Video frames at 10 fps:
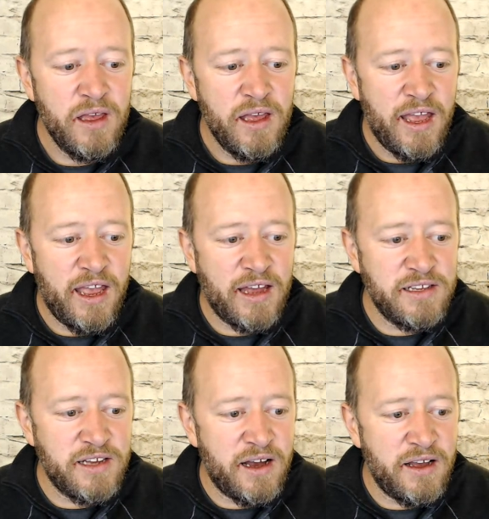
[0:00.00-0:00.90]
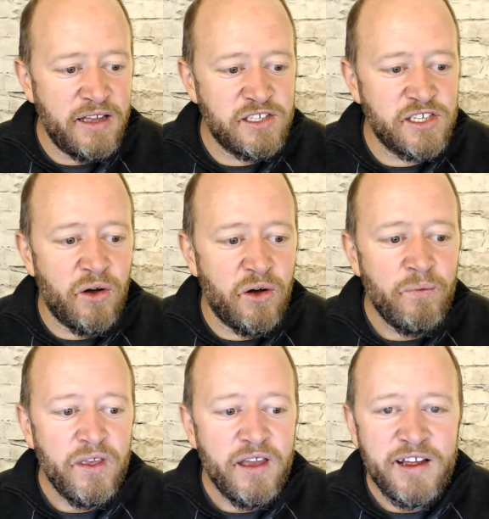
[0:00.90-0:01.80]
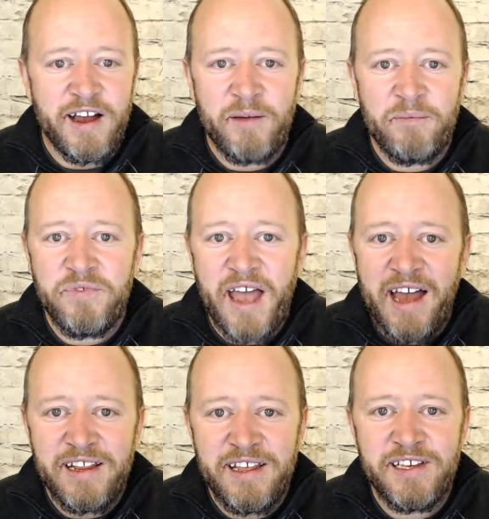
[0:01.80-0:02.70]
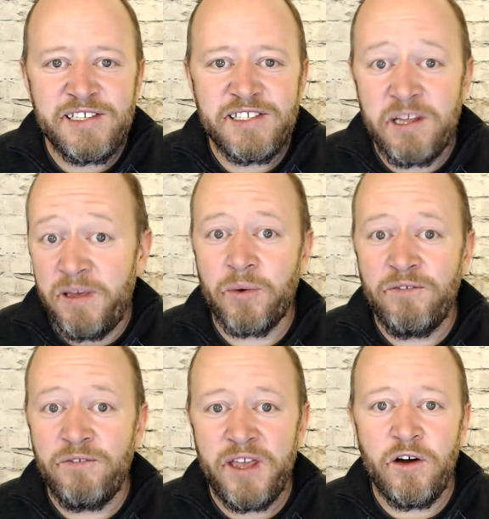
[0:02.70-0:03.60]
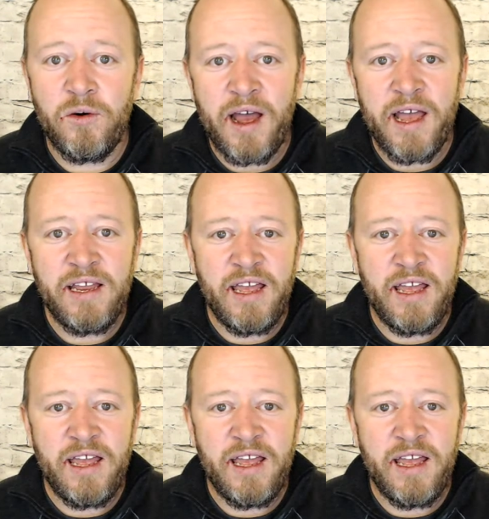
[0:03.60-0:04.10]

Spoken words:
And so that is the big reveal, right?